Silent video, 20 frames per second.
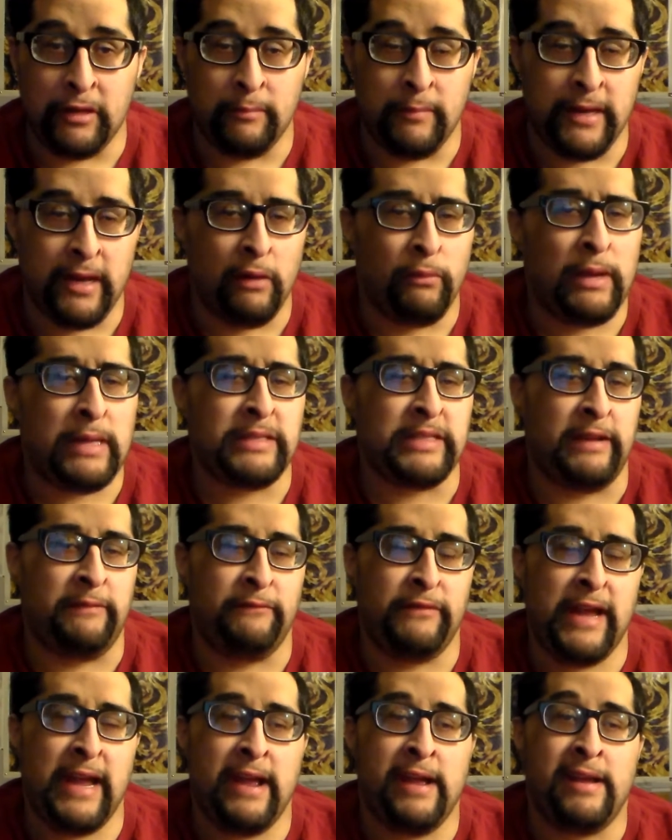to be a wrestling
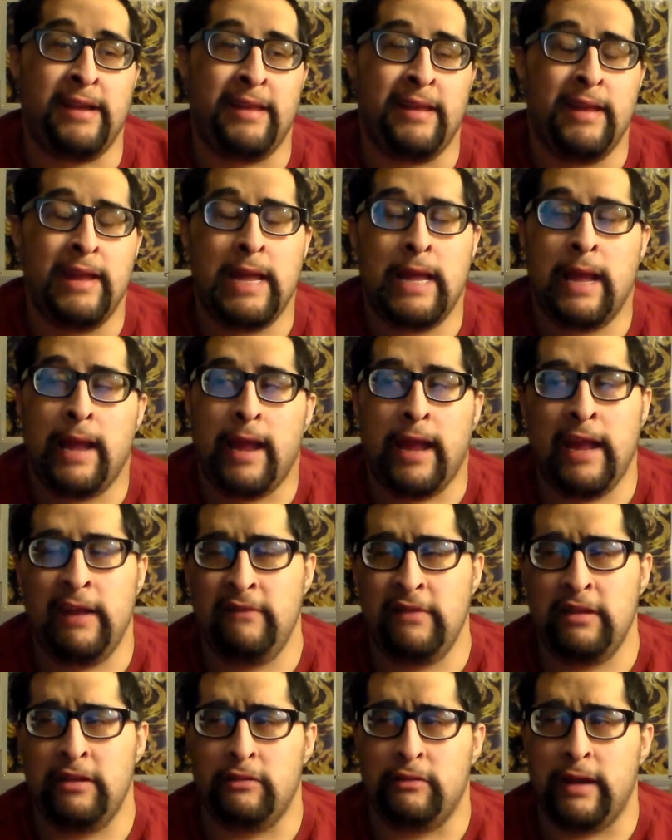fan,
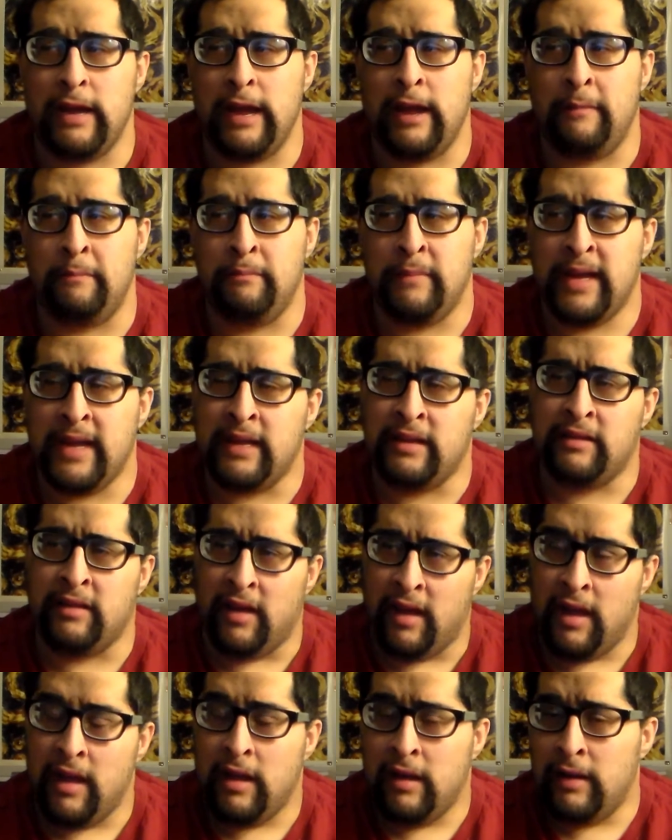even though I admit
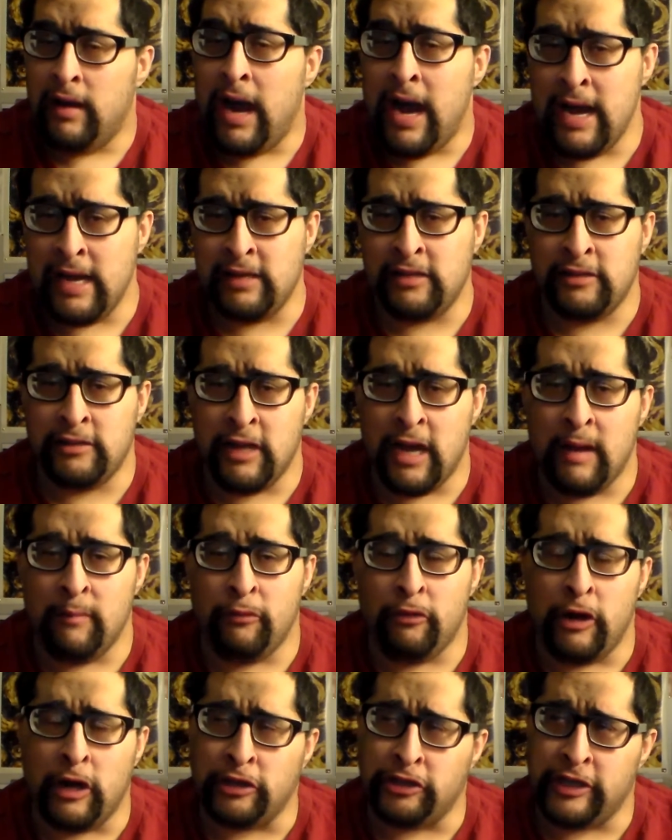I
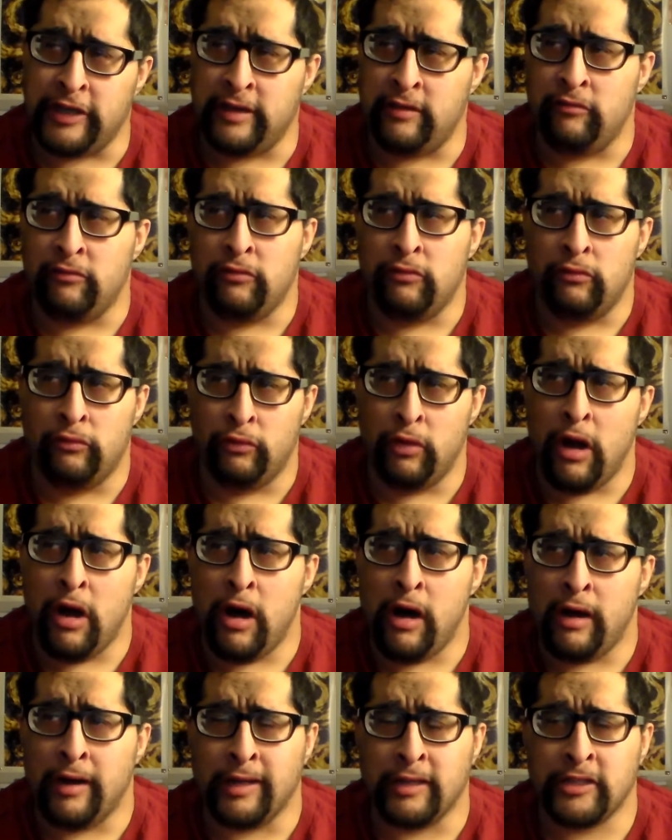stopped watching
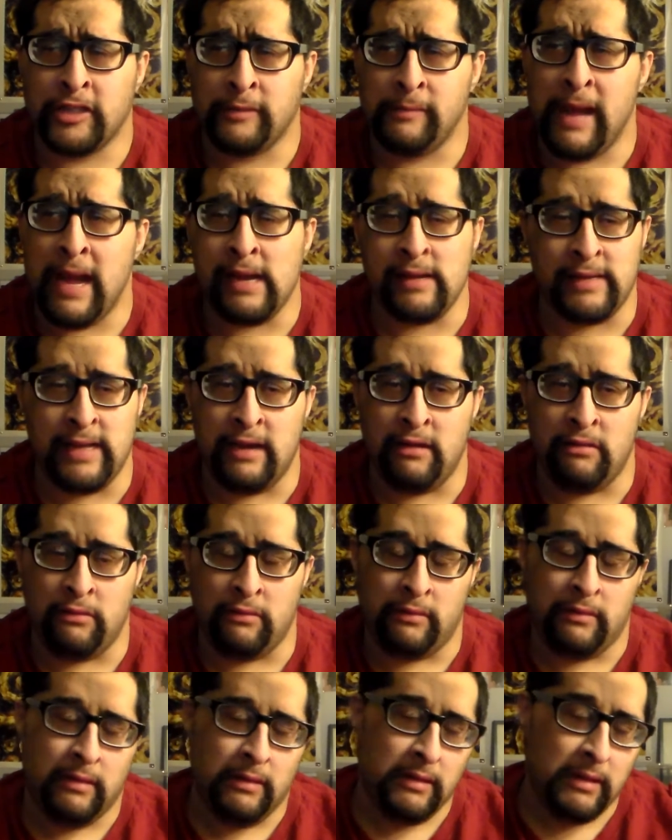Raw,
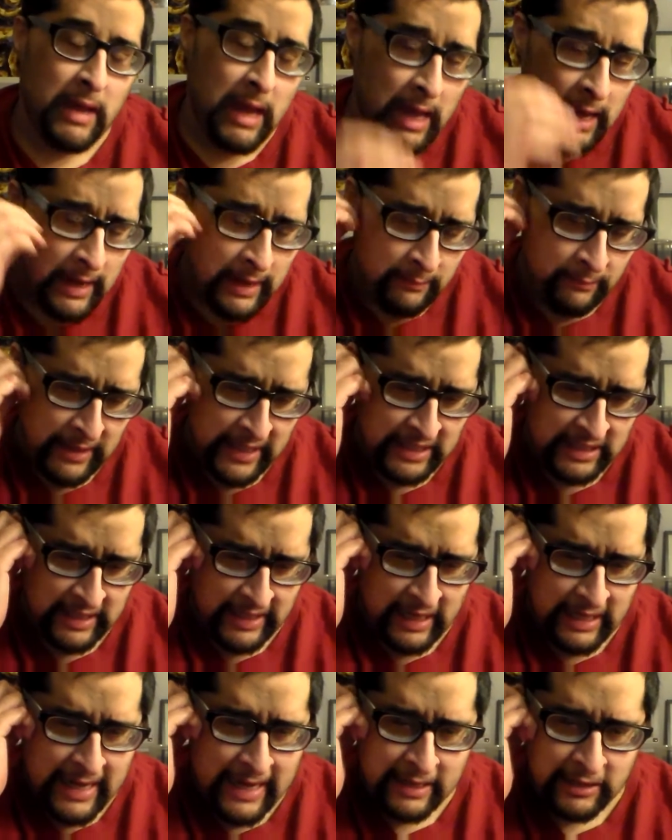SmackDown,
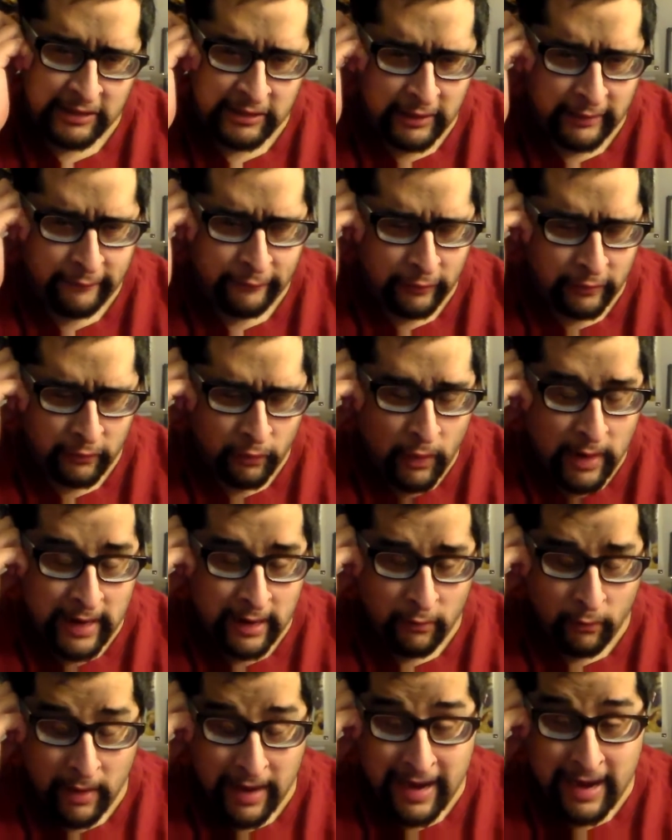basically a lot of stuff for
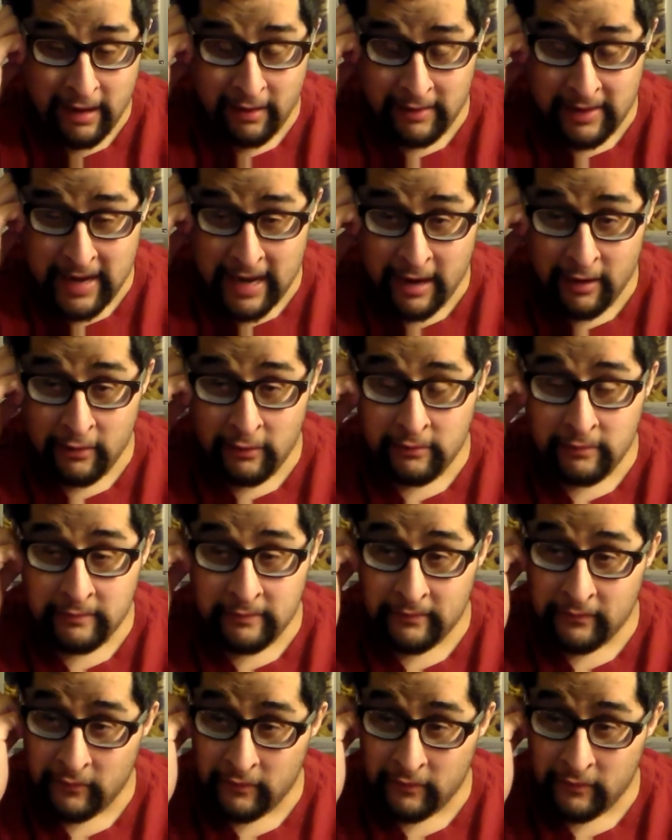quite a while now.